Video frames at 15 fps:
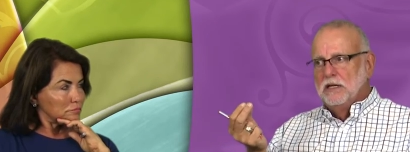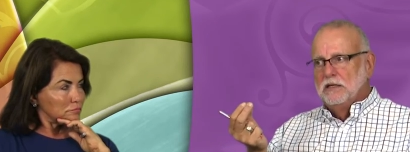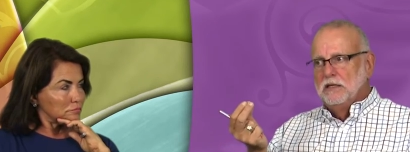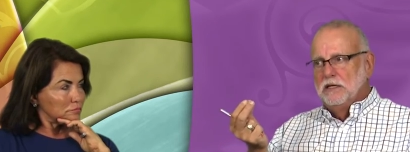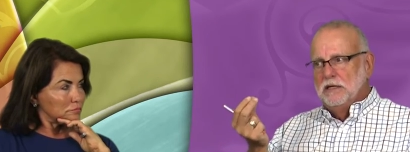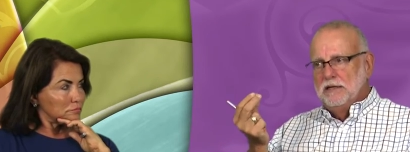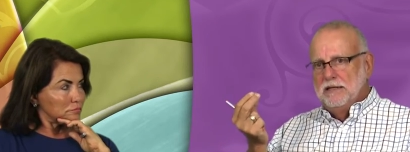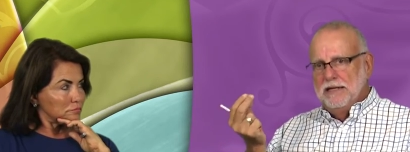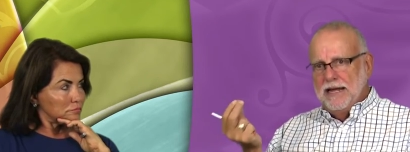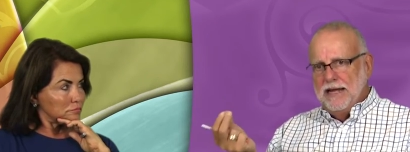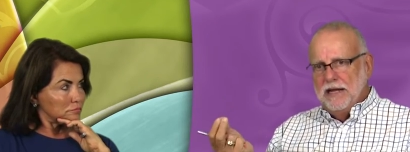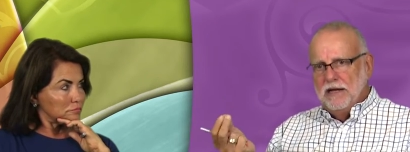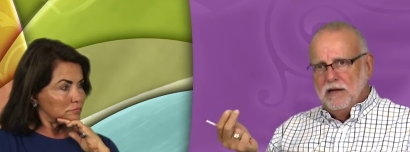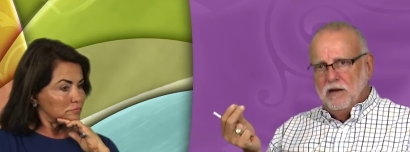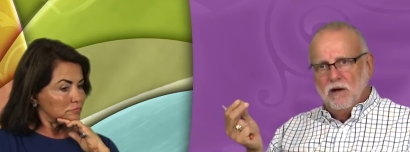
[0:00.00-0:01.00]
Speaker 1: The
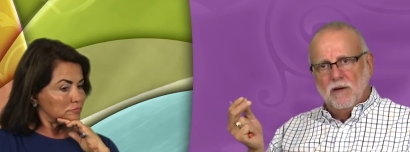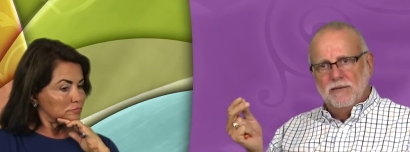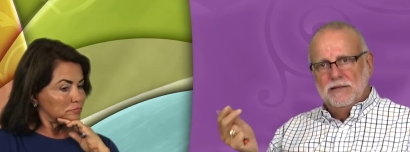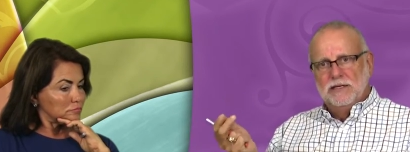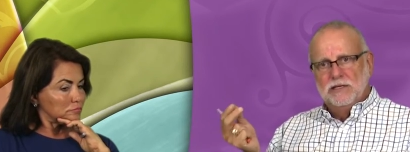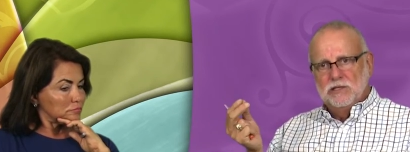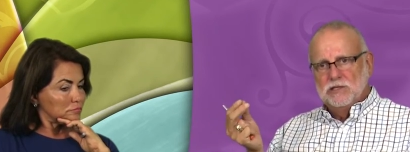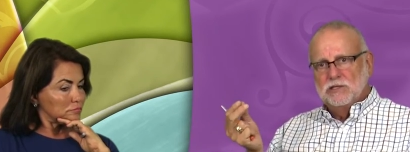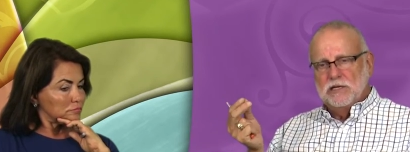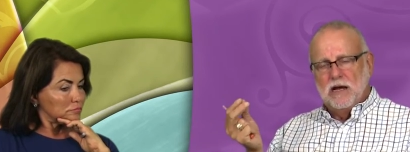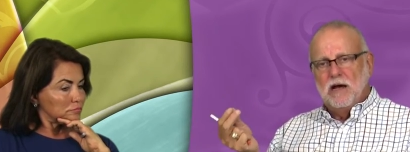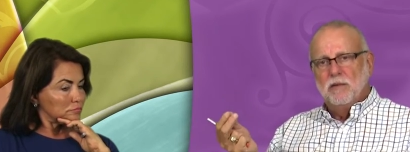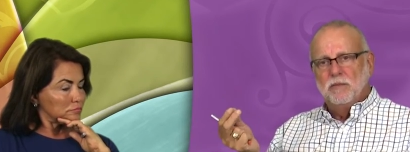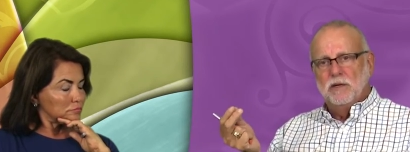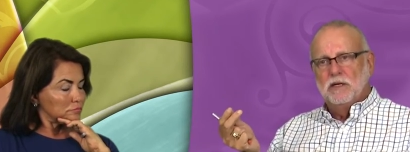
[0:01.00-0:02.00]
data on this
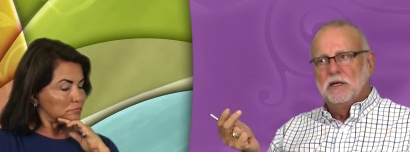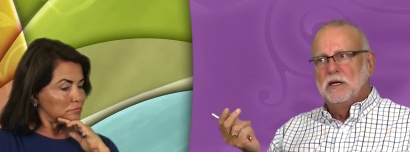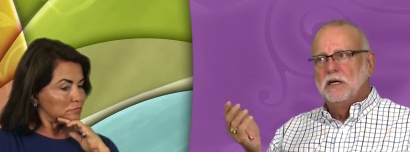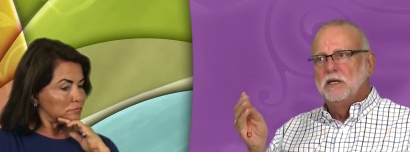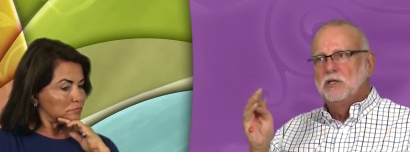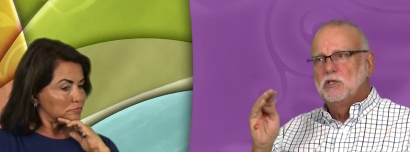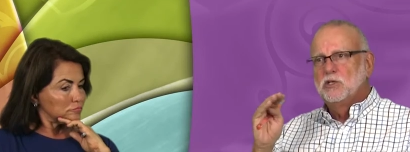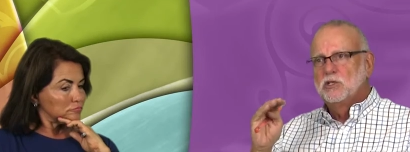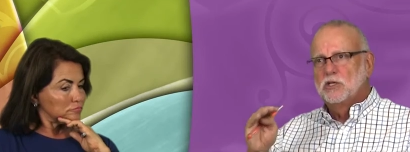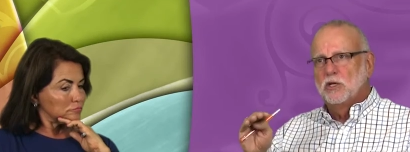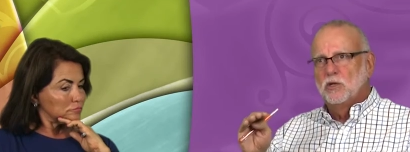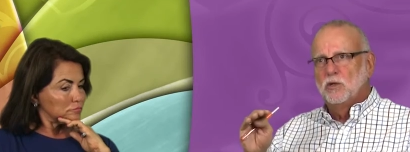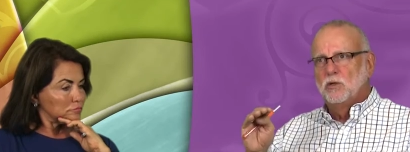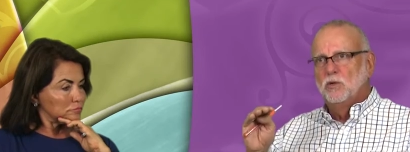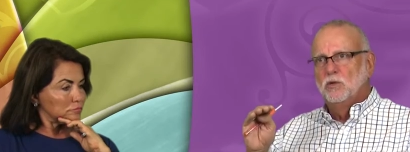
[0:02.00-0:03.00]
topic is
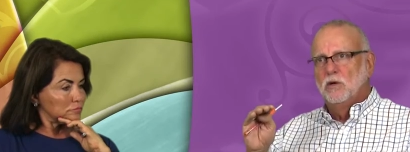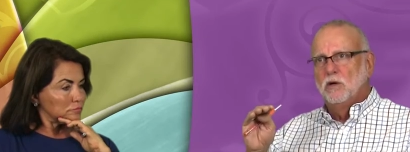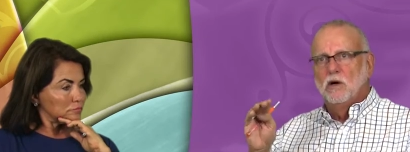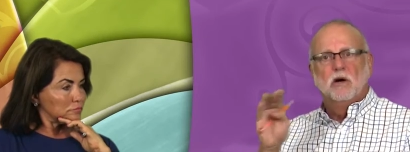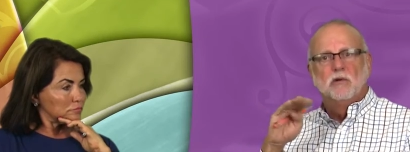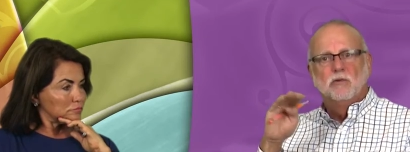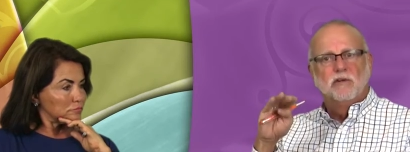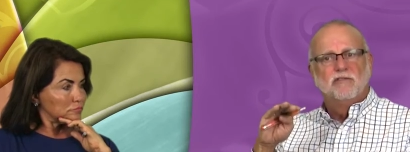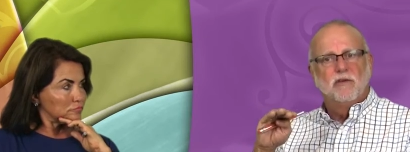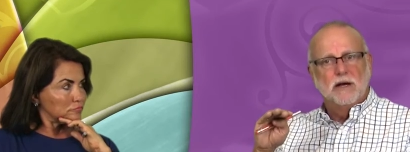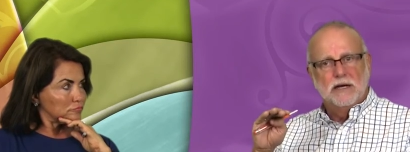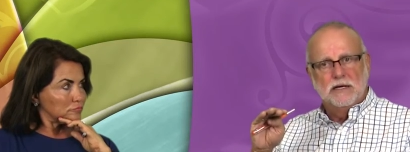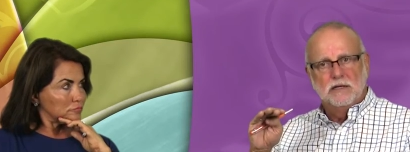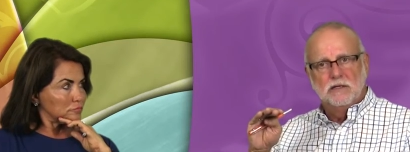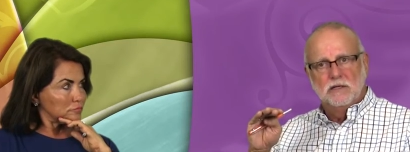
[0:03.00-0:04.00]
so
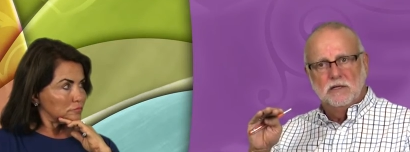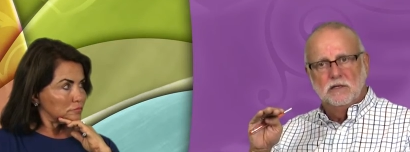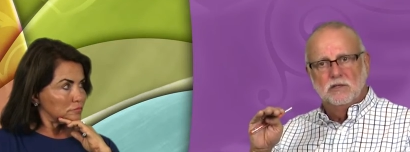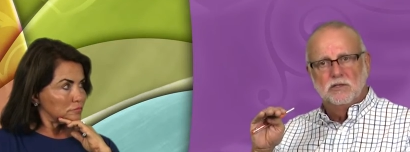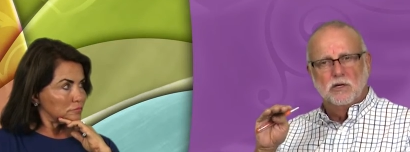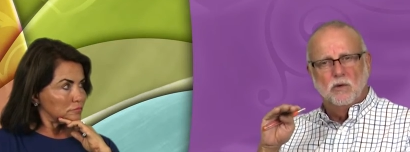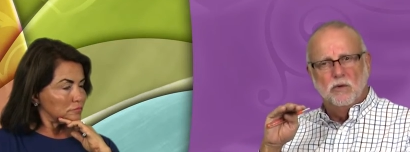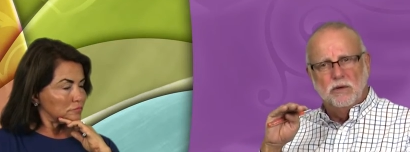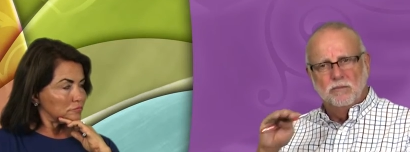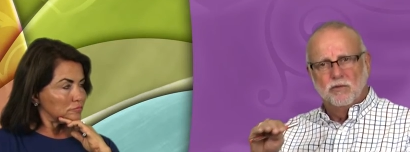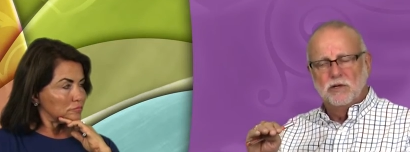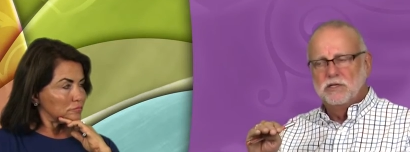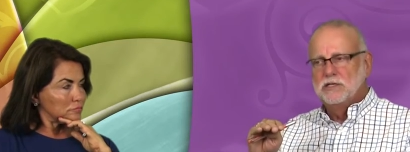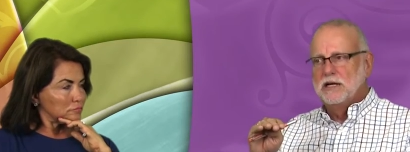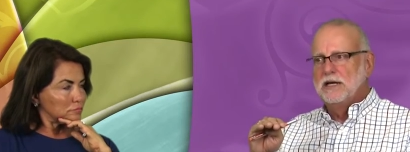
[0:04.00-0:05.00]
unrefined, so
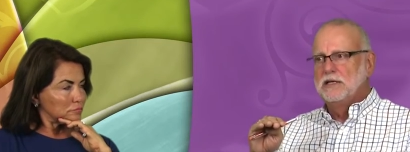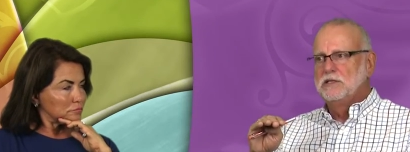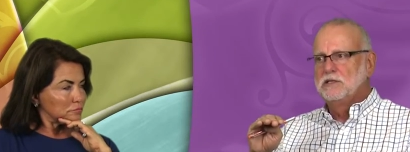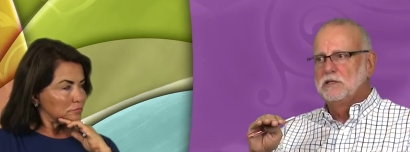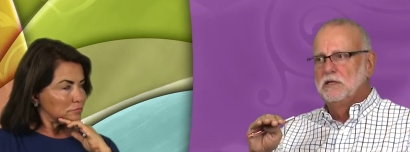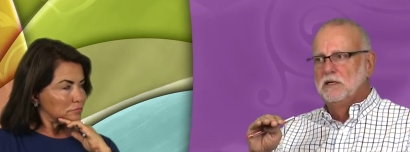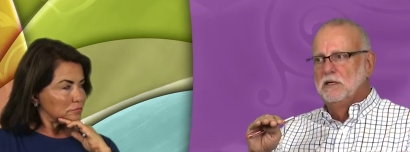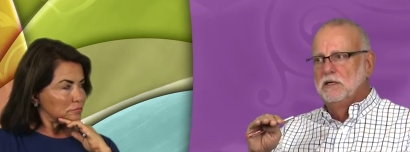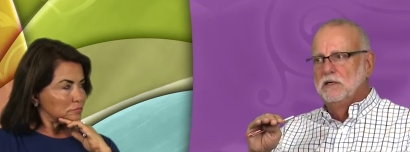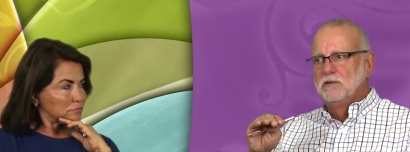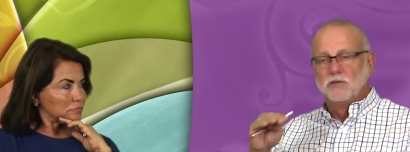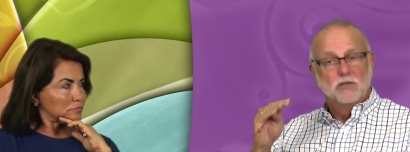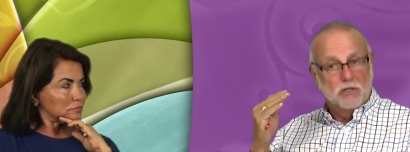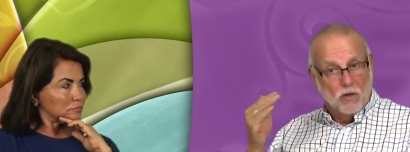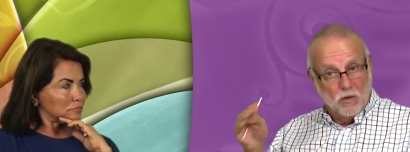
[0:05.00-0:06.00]
imprecise
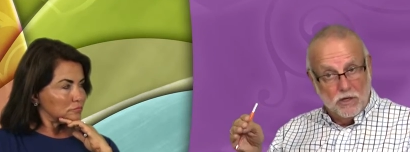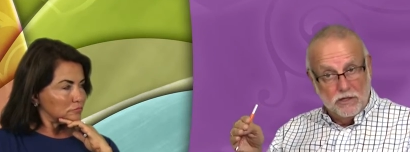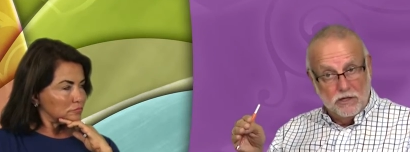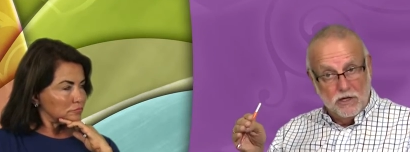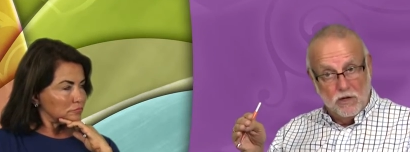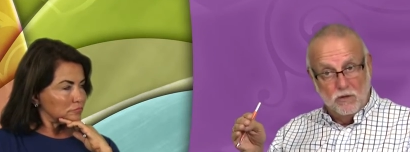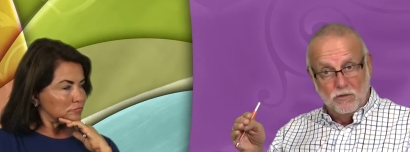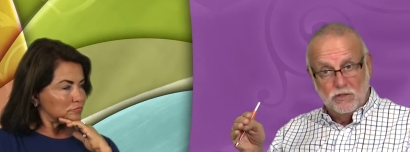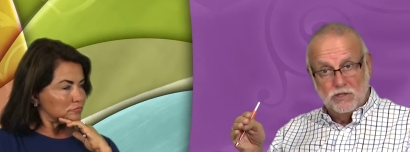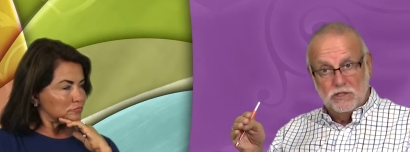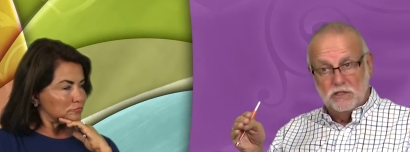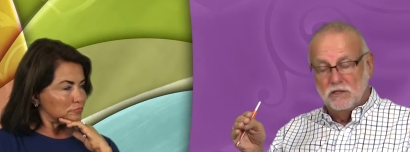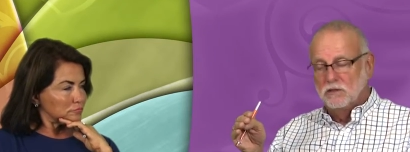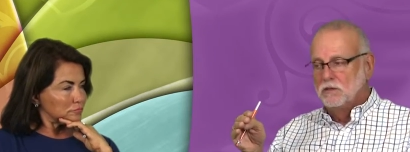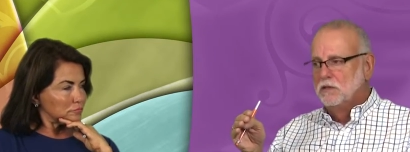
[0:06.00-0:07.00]
so unknown
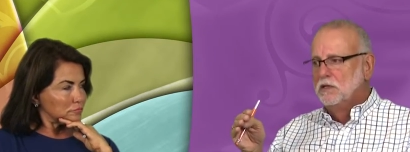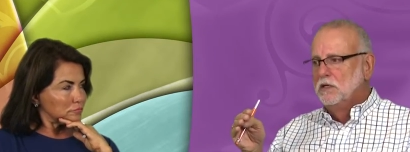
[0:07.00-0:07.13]
still